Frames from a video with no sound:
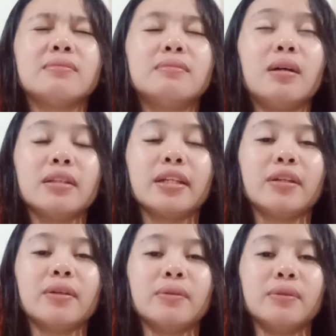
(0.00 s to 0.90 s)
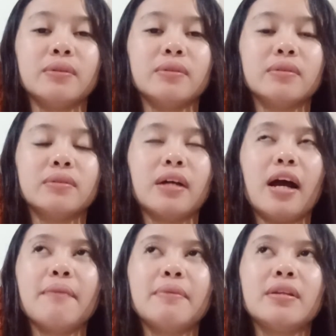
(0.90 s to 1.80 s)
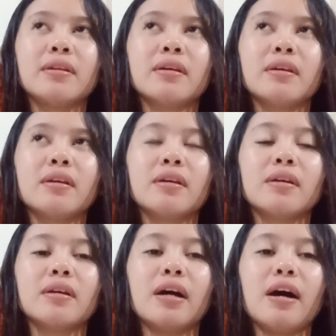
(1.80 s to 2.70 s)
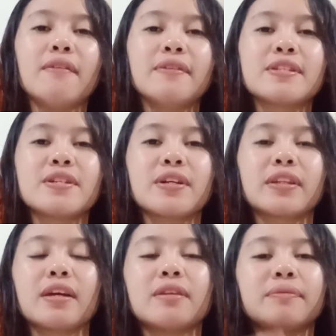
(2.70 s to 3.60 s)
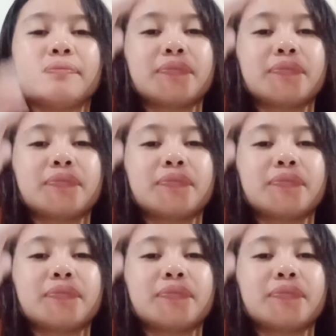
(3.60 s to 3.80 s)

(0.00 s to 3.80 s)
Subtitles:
molecule, I mean of a certain